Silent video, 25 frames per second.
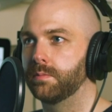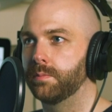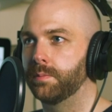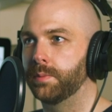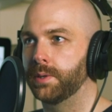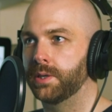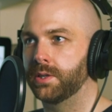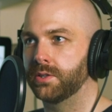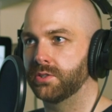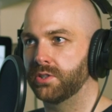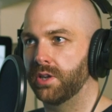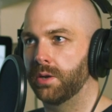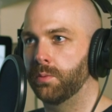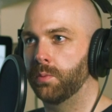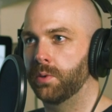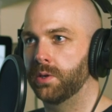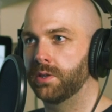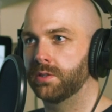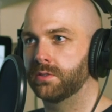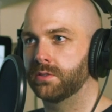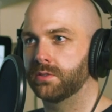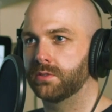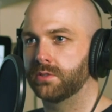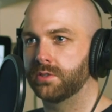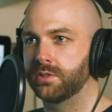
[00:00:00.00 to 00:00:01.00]
because I
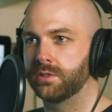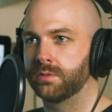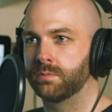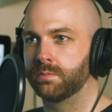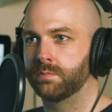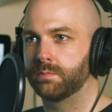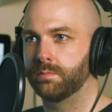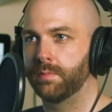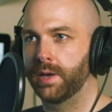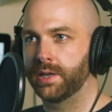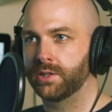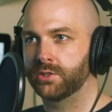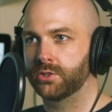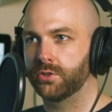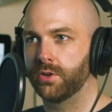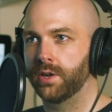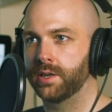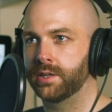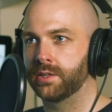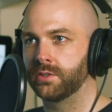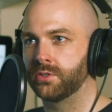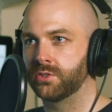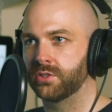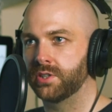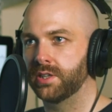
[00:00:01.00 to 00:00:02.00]
wanted to make sure I
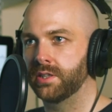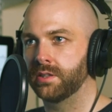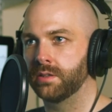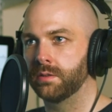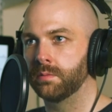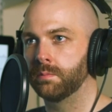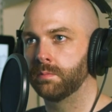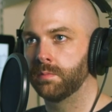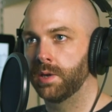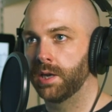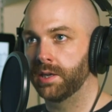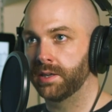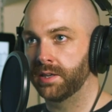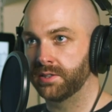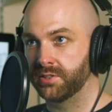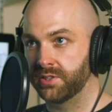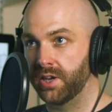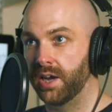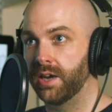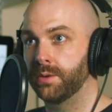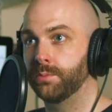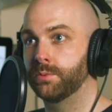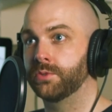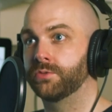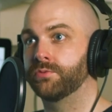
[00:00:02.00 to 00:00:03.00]
could see them, and as
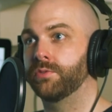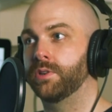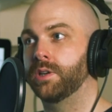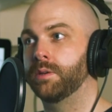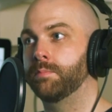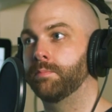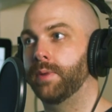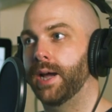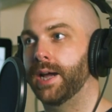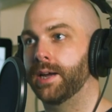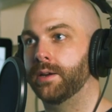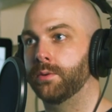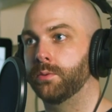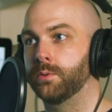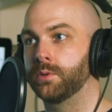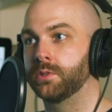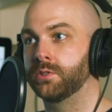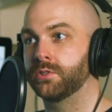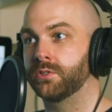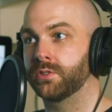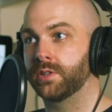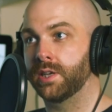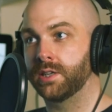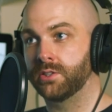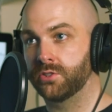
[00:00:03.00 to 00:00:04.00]
I was running
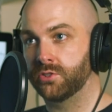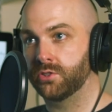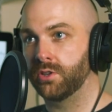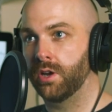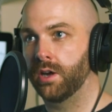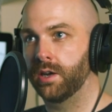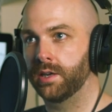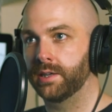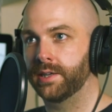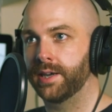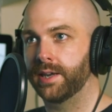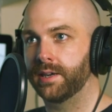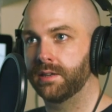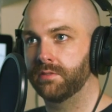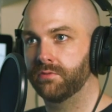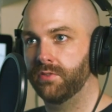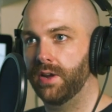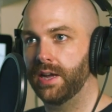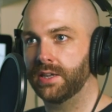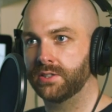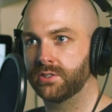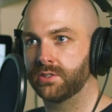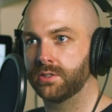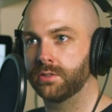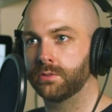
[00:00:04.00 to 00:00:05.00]
backwards, they started getting
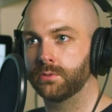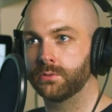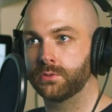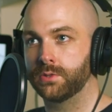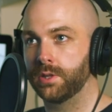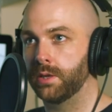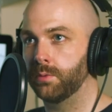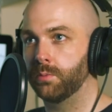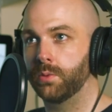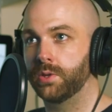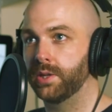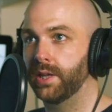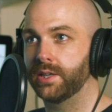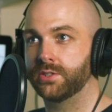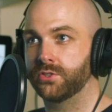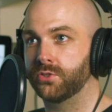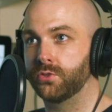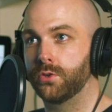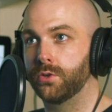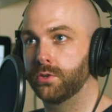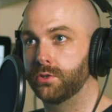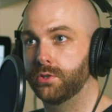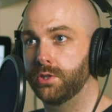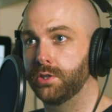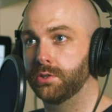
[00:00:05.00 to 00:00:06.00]
faster. I was like, well, that's
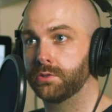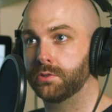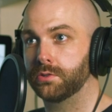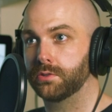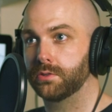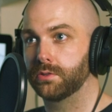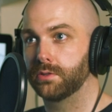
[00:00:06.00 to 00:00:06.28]
not good.